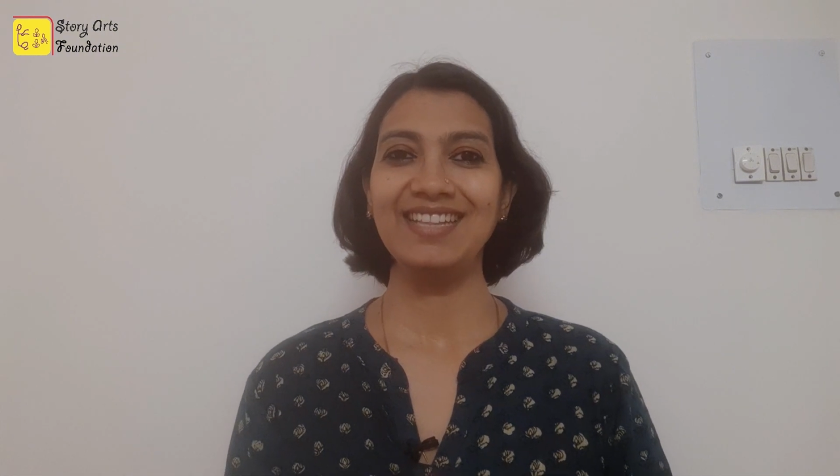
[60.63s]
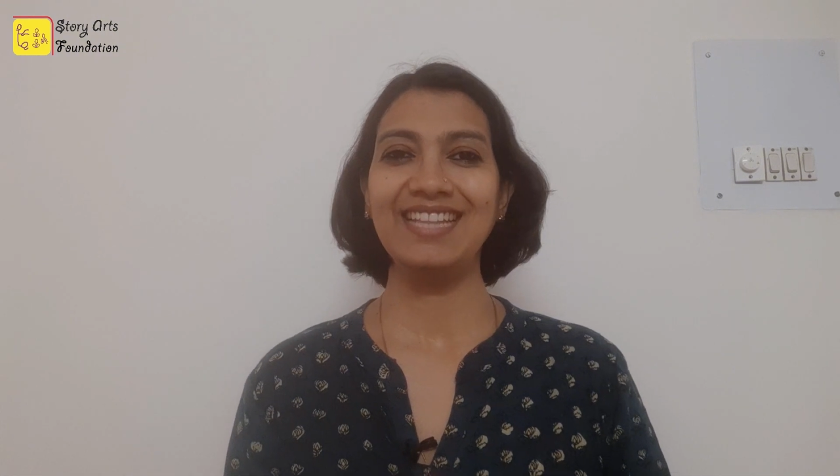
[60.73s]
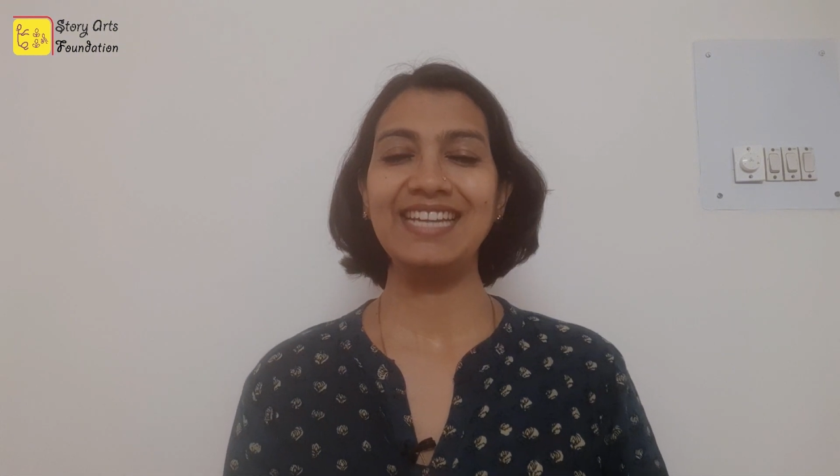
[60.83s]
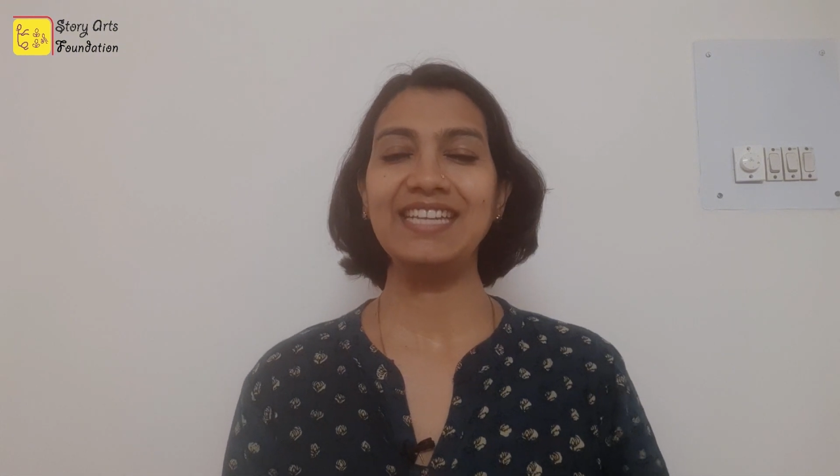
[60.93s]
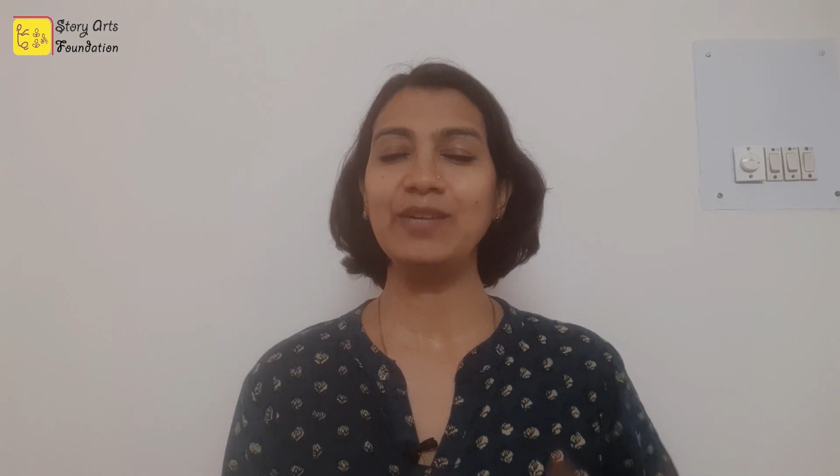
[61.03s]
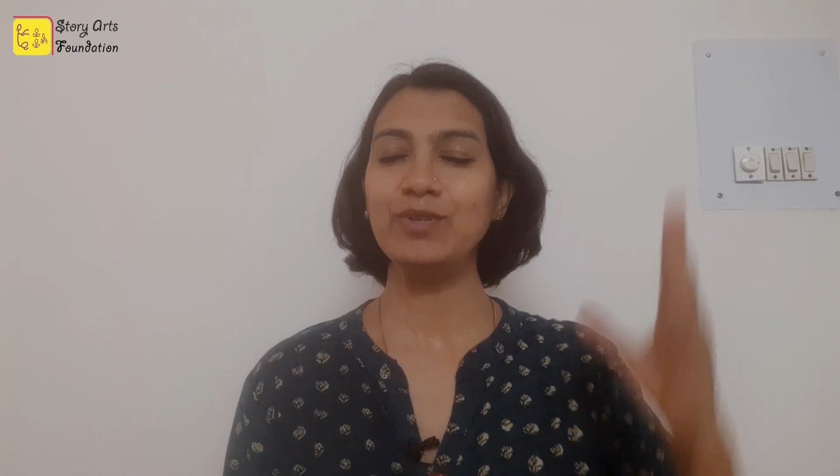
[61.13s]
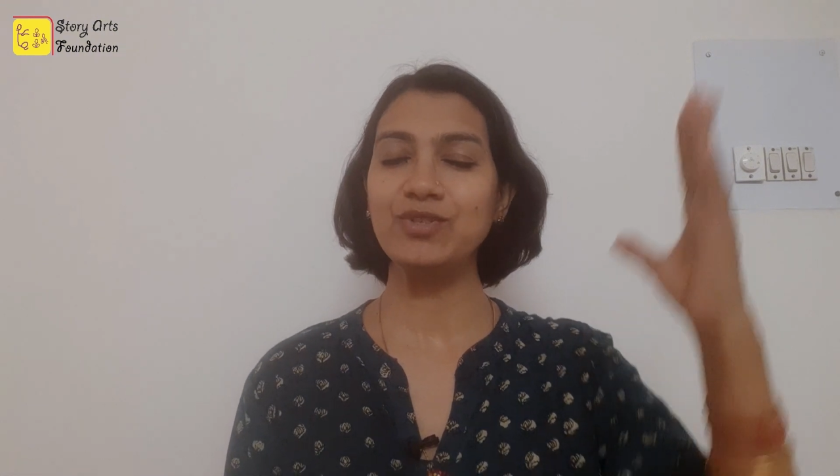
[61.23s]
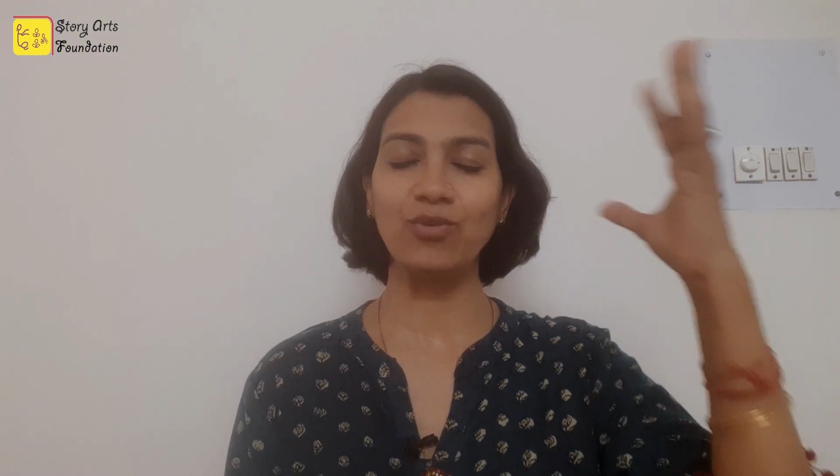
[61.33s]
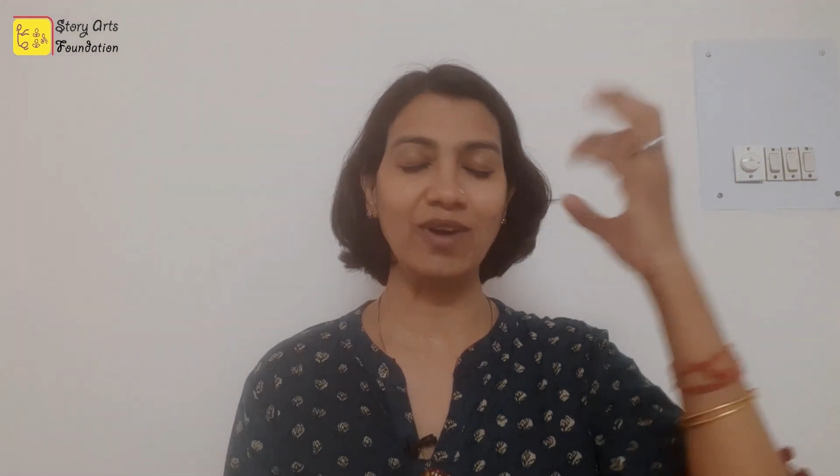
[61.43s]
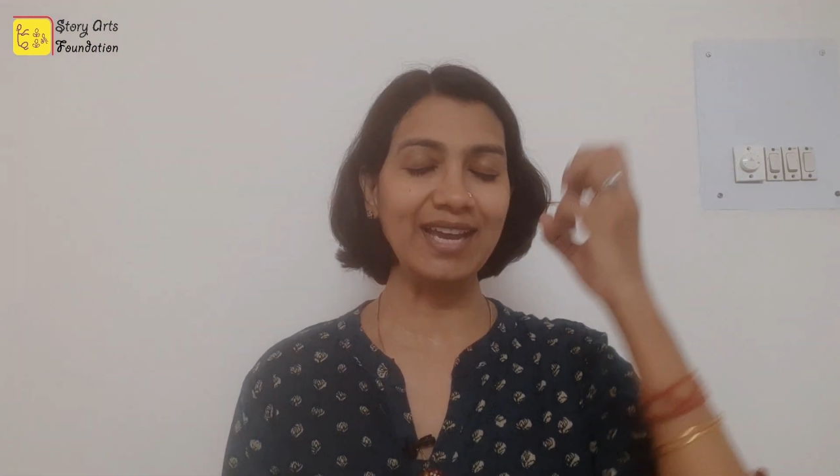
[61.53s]
that it was
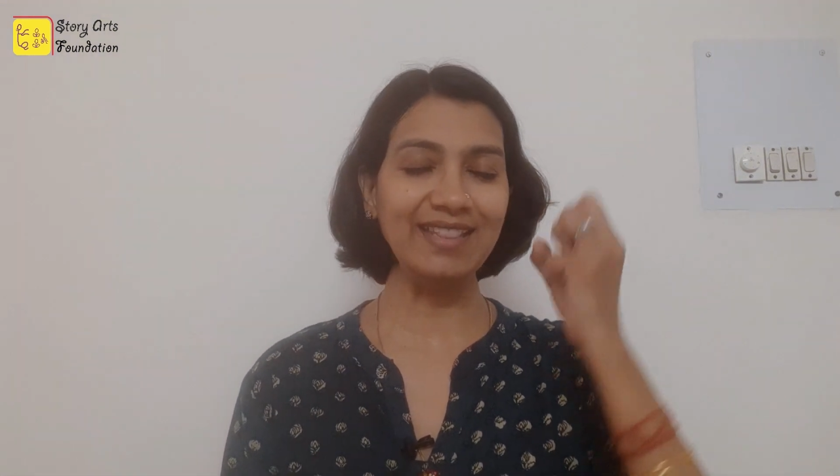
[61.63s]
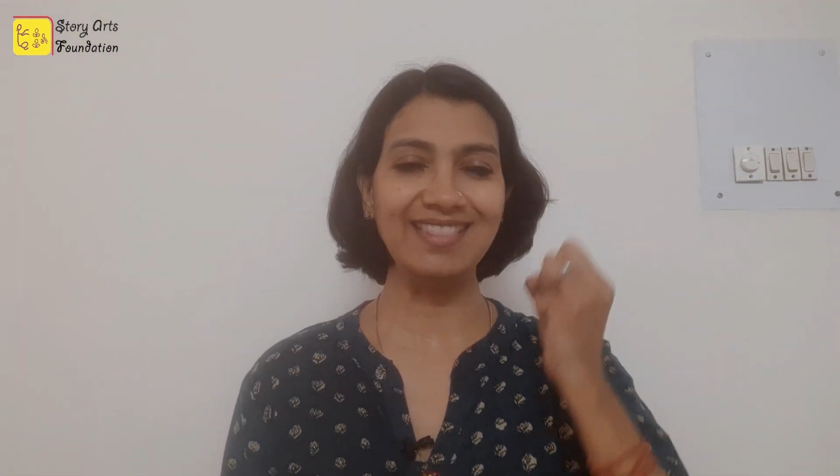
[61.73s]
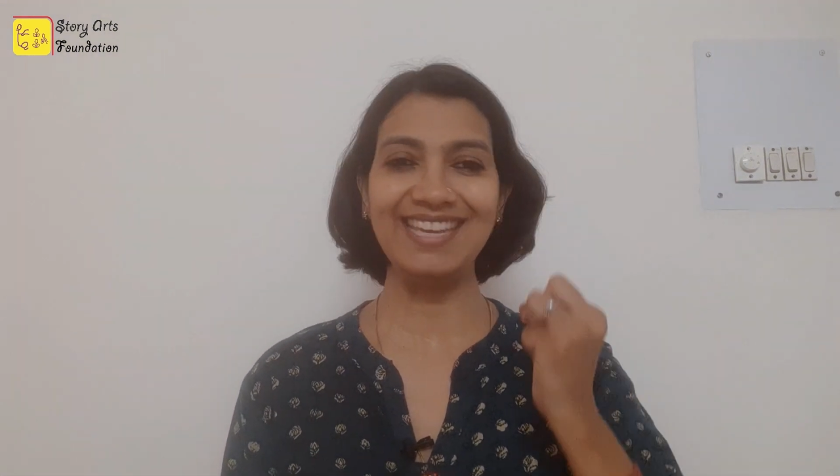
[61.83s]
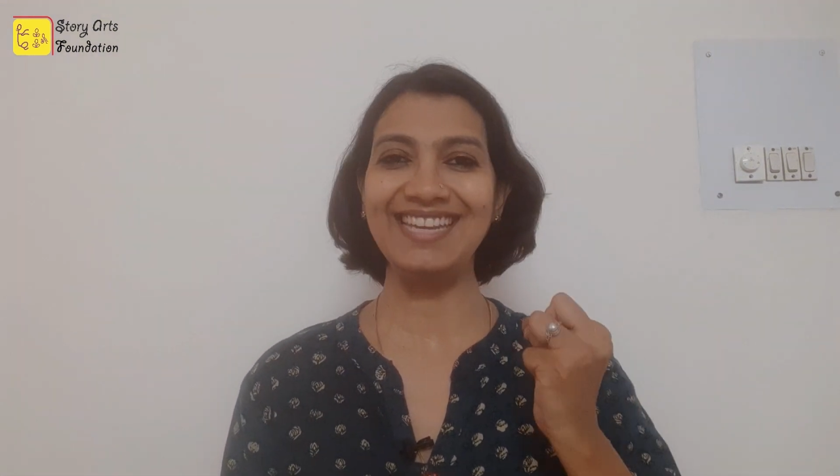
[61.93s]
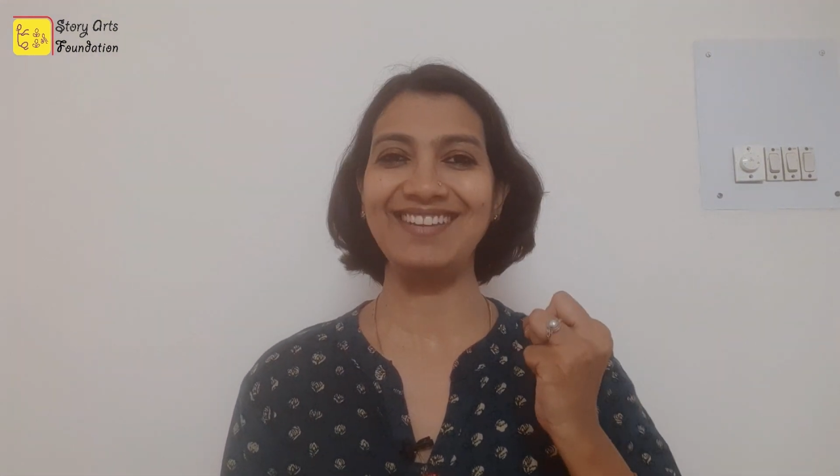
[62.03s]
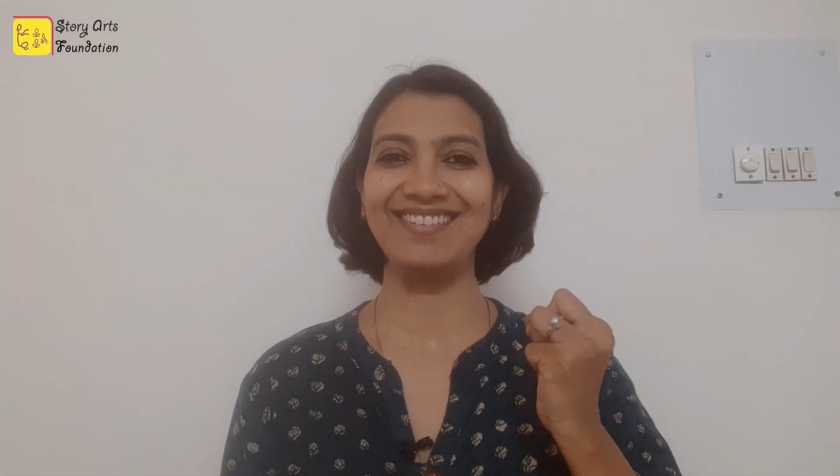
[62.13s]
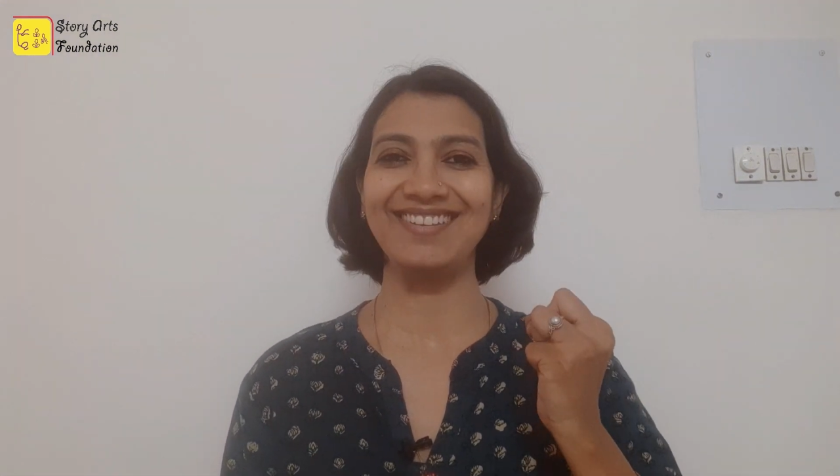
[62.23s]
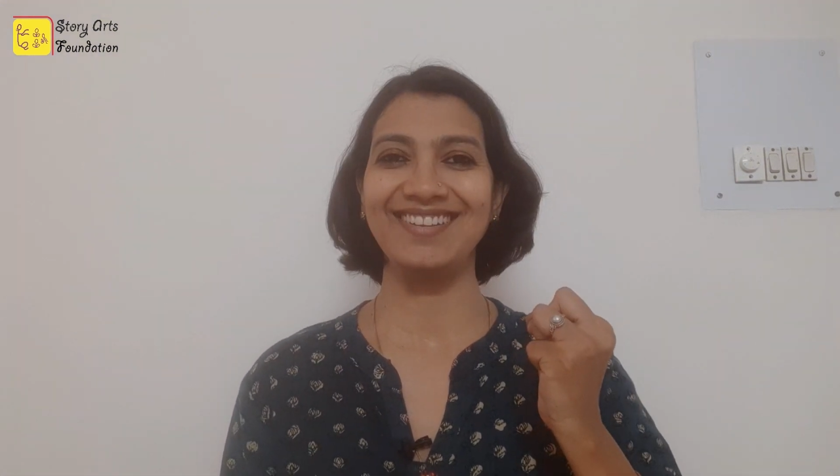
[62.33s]
right there